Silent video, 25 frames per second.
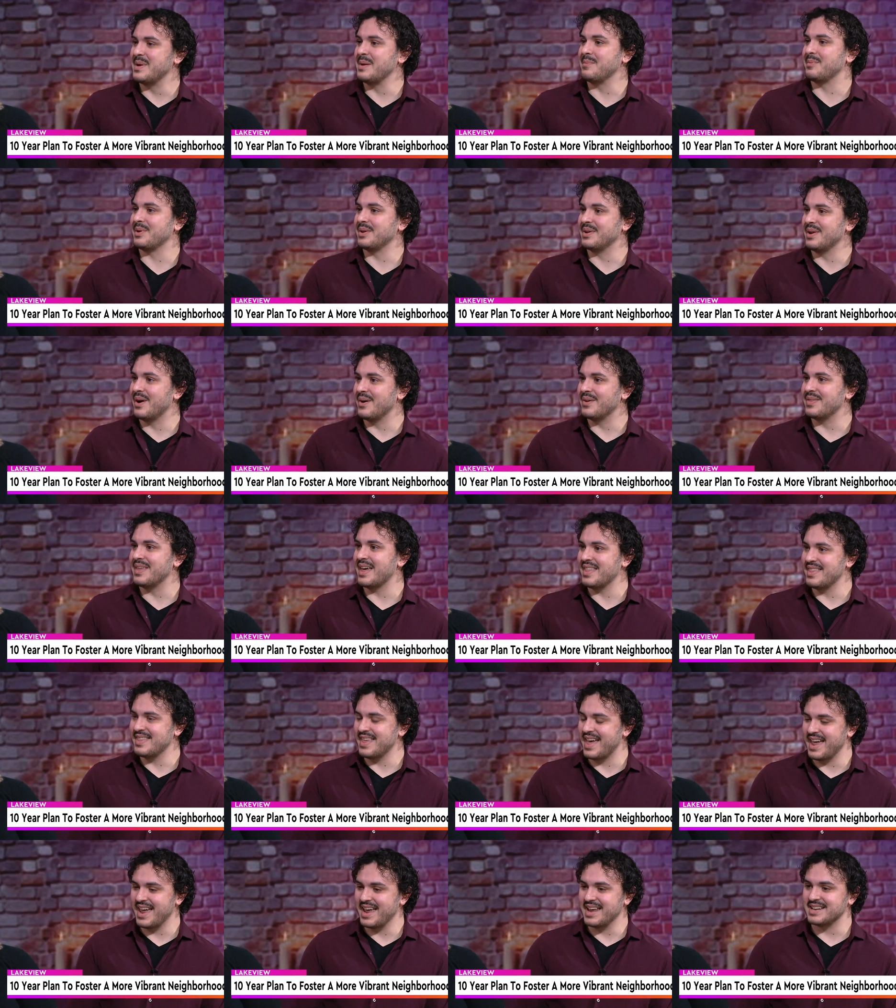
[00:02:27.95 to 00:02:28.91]
people know
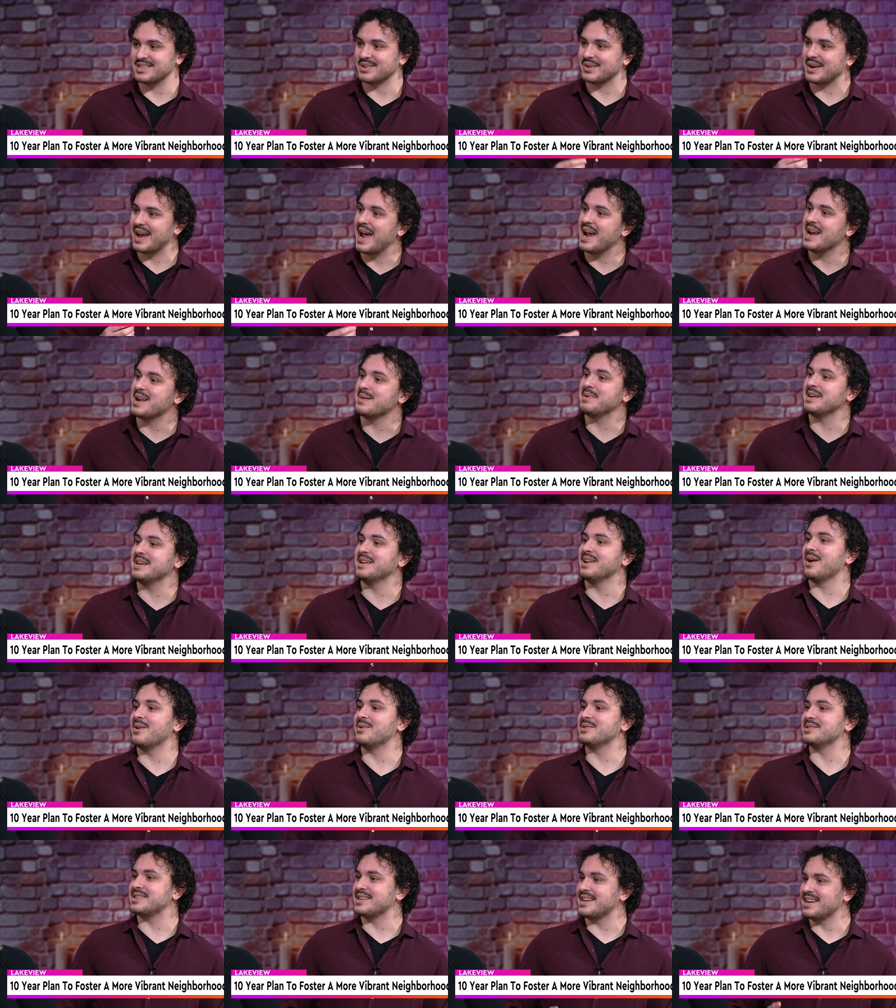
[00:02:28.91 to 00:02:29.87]
that, that it's okay to be
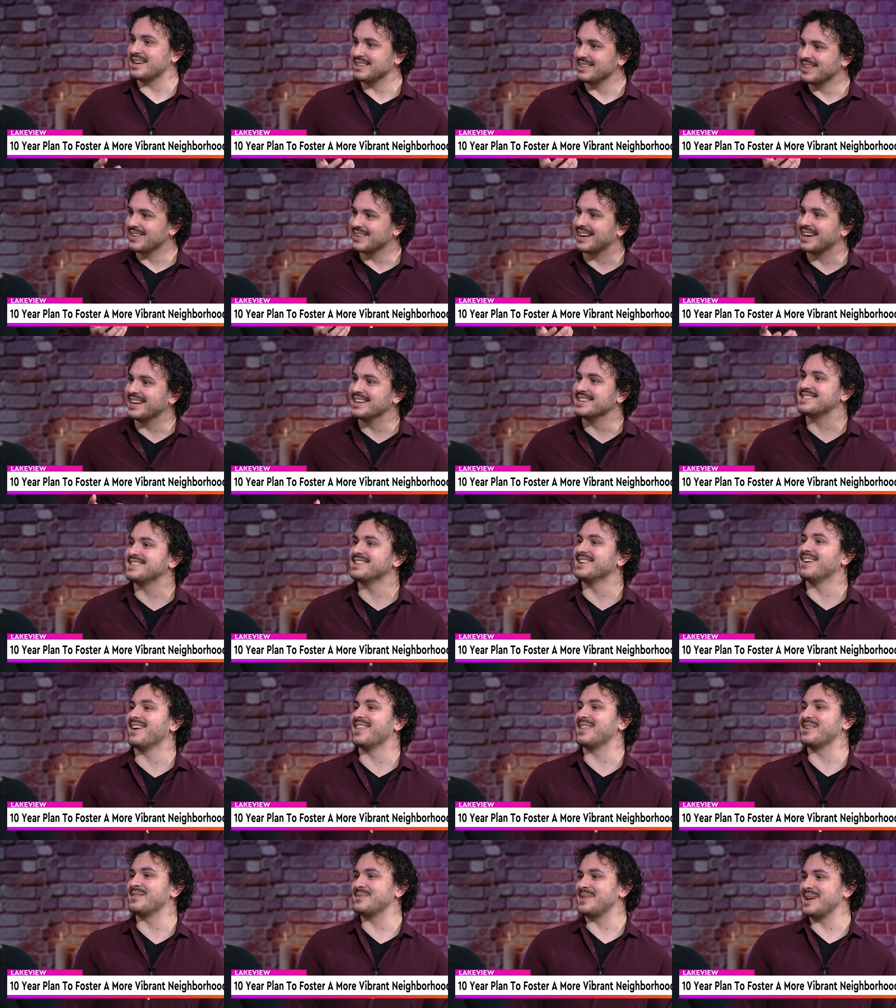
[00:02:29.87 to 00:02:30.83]
nosy and look
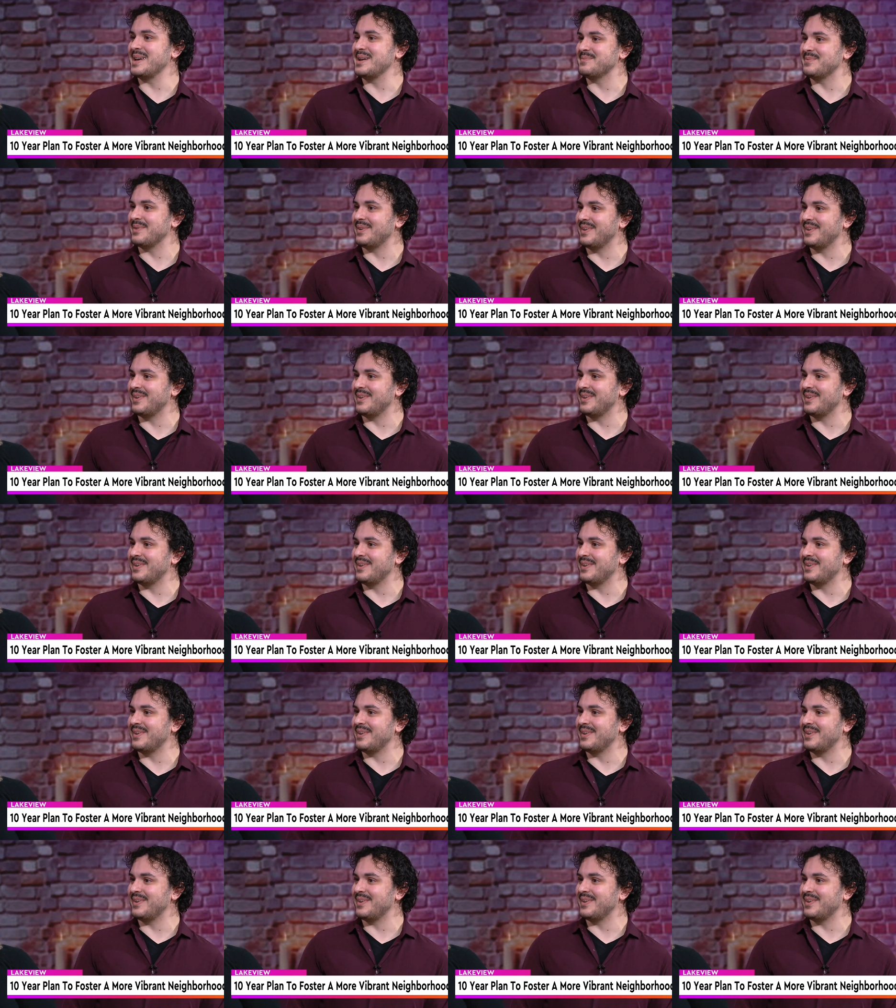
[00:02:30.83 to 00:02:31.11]
into other people,